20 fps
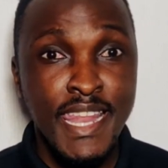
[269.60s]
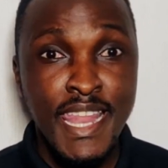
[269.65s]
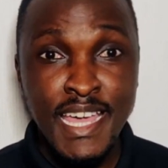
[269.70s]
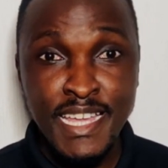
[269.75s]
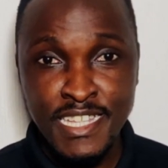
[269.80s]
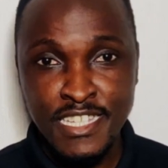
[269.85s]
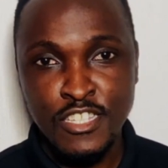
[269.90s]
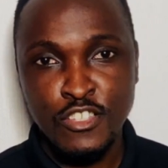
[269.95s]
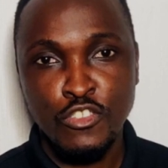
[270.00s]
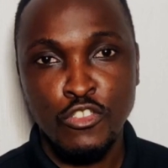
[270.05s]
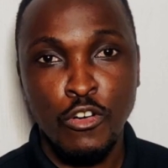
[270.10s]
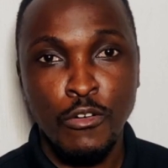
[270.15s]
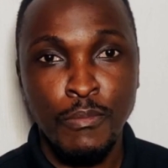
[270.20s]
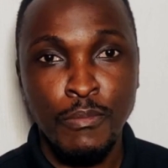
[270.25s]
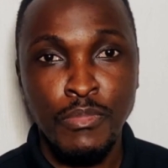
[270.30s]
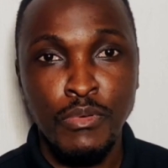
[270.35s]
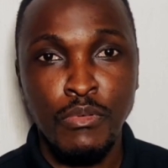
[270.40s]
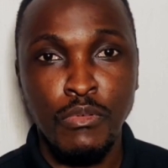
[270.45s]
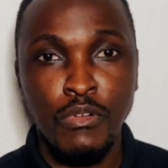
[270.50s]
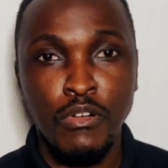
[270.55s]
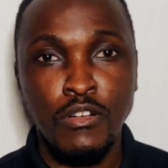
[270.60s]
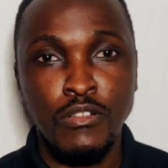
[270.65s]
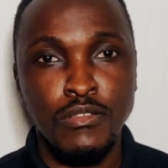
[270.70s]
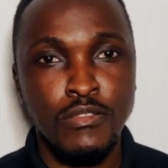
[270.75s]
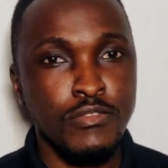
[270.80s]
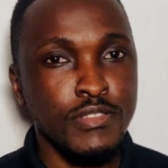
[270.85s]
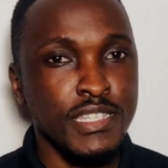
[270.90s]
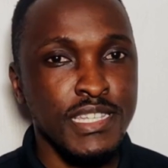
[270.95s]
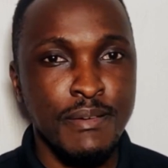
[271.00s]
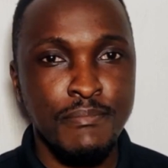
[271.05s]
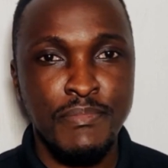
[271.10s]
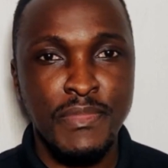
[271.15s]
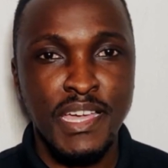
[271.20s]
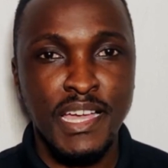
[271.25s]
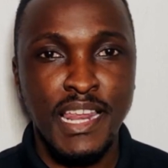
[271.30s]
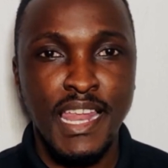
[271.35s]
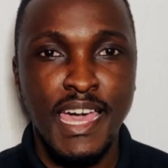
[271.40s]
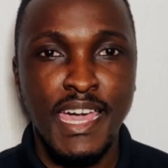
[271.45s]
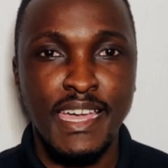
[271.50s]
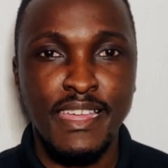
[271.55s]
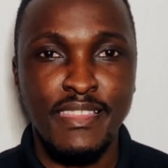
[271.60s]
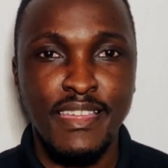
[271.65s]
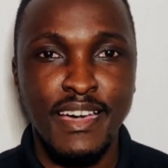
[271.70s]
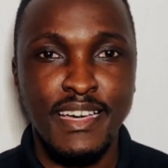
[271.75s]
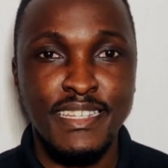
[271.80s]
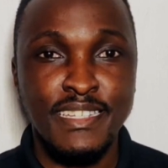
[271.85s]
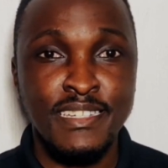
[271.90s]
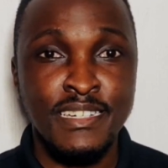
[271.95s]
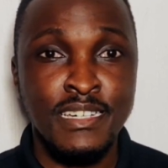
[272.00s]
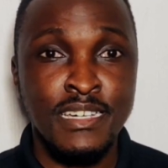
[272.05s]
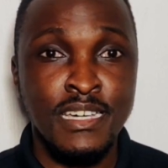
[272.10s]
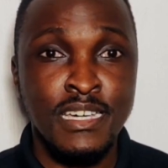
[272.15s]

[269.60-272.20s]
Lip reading: desktop or something like that.